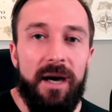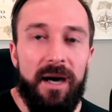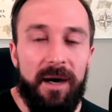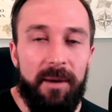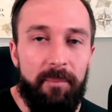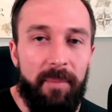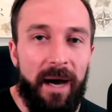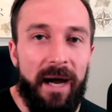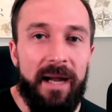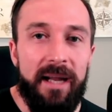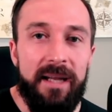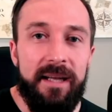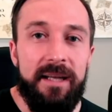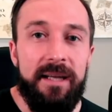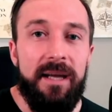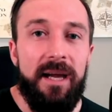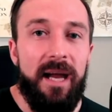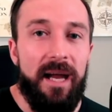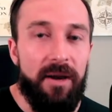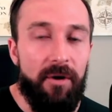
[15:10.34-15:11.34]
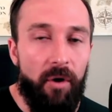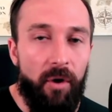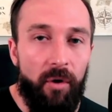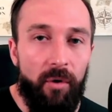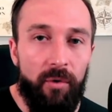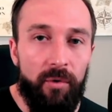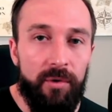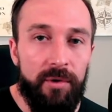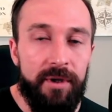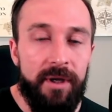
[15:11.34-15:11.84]
buy and
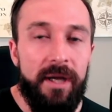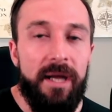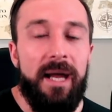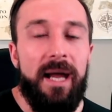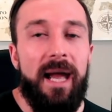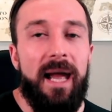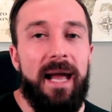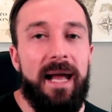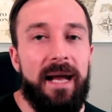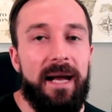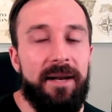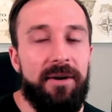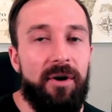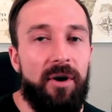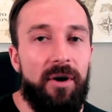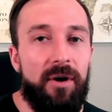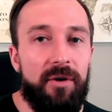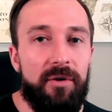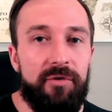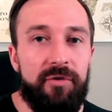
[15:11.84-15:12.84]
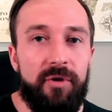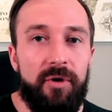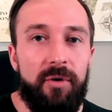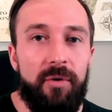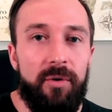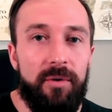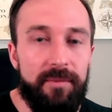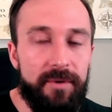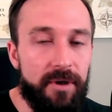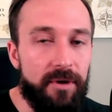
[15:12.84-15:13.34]
hold, and also,
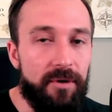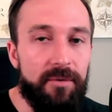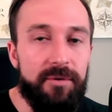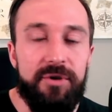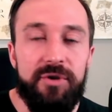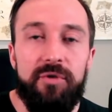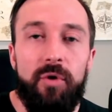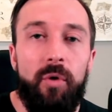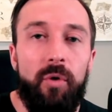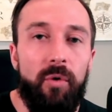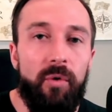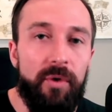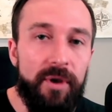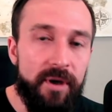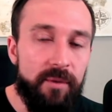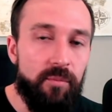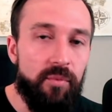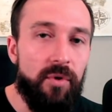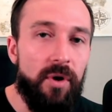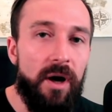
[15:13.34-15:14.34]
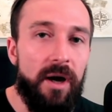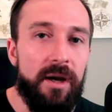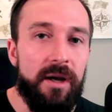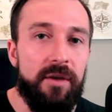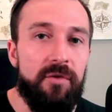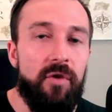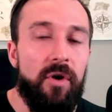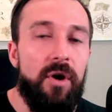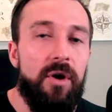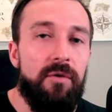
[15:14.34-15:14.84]
just holding
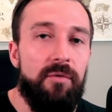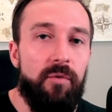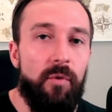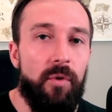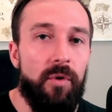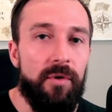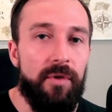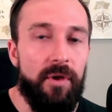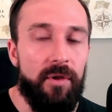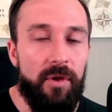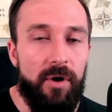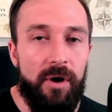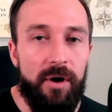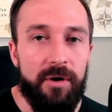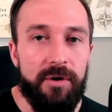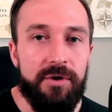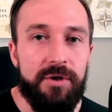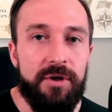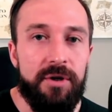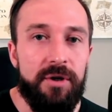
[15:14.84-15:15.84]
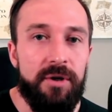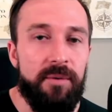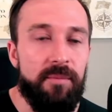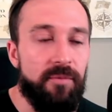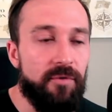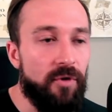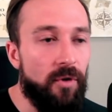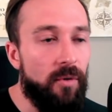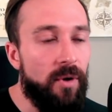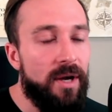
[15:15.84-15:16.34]
products for the long term.
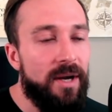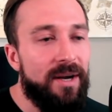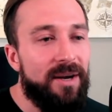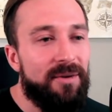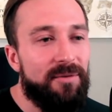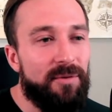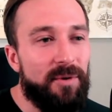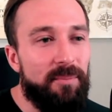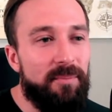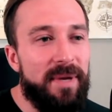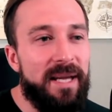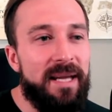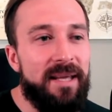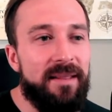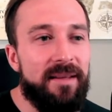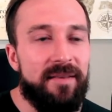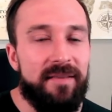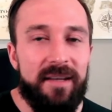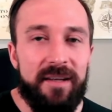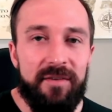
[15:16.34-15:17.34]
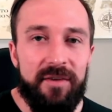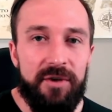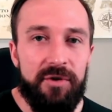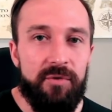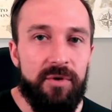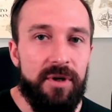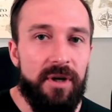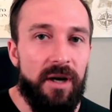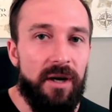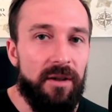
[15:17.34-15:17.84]
So for me, the
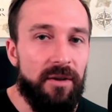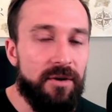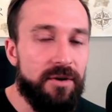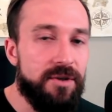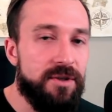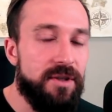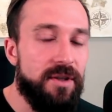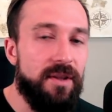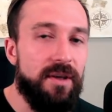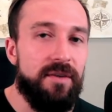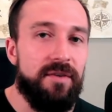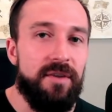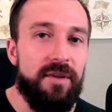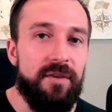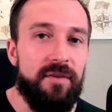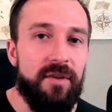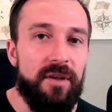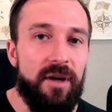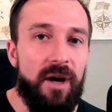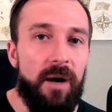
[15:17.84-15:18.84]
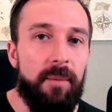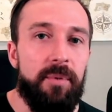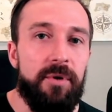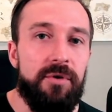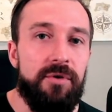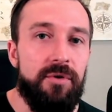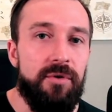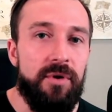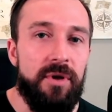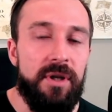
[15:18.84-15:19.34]
$600, this is an
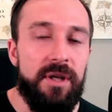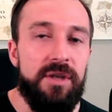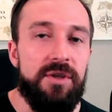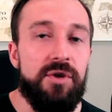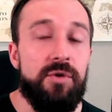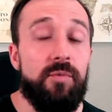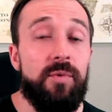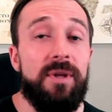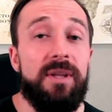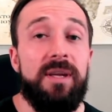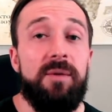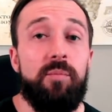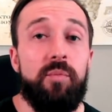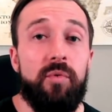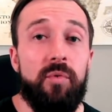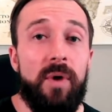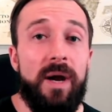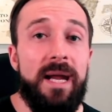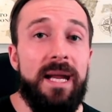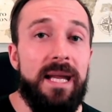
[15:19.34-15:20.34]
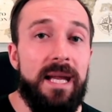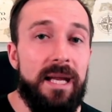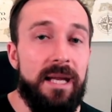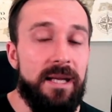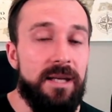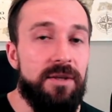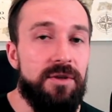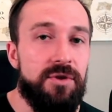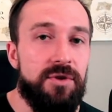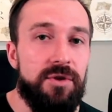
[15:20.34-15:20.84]
opportunity to really break
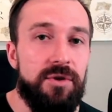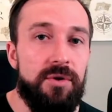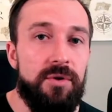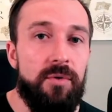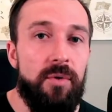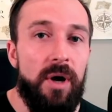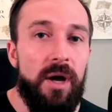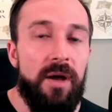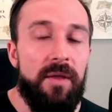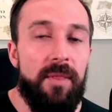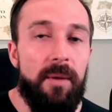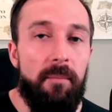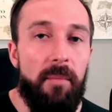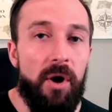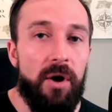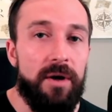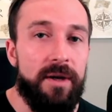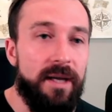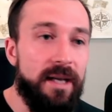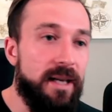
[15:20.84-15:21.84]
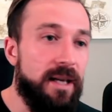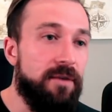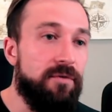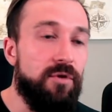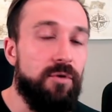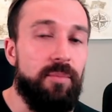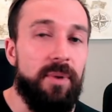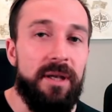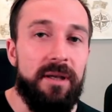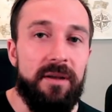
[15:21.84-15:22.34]
into the market if
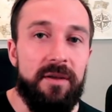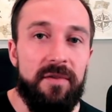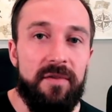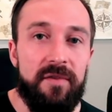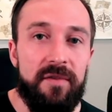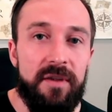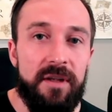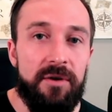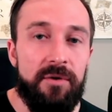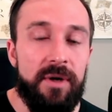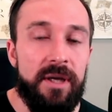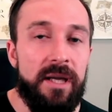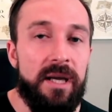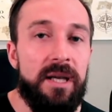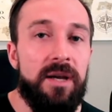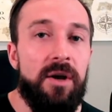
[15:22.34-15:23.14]
you've been considering it,